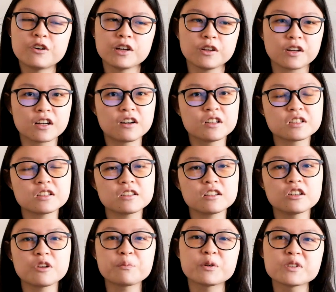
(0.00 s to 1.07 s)
You can also turn
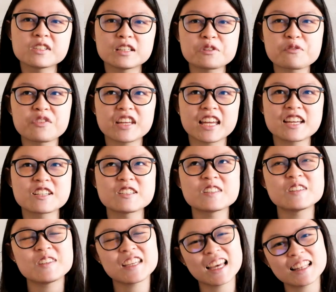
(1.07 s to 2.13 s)
on post notifications
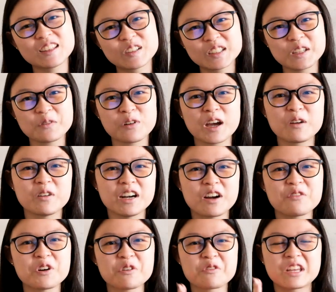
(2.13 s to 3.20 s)
so you get notified
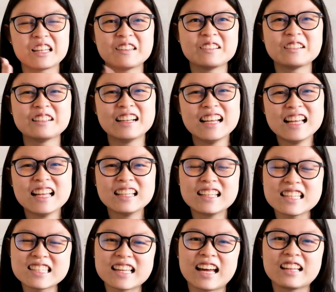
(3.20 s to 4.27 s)
whenever we do
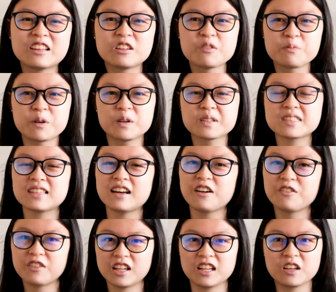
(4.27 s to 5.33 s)
decide to post
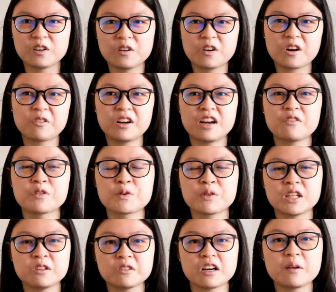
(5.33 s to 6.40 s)
a video or whenever
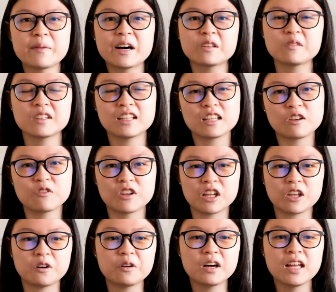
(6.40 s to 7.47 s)
we do come out with a new
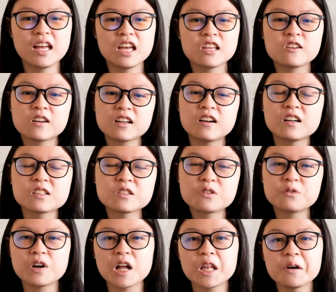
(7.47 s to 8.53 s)
video. You can
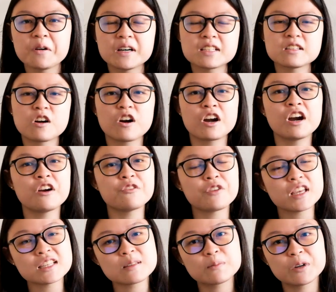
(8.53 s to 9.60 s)
also follow us on our
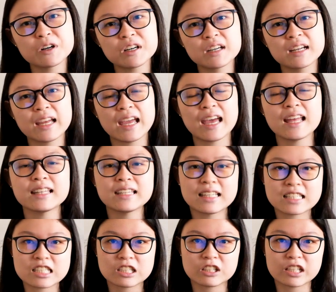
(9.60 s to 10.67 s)
Facebook and
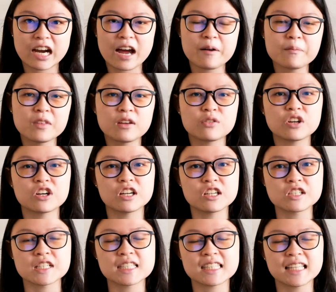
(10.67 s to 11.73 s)
Instagram if you're
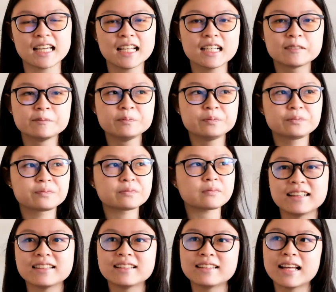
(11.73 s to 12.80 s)
interested.
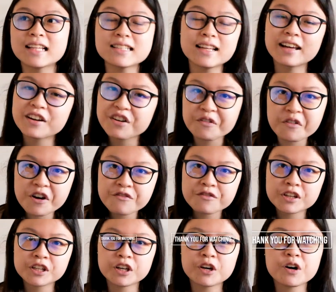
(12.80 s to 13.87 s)
That's the end of our
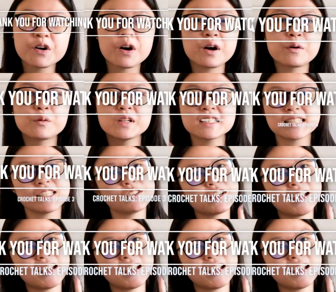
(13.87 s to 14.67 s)
video. We'll see you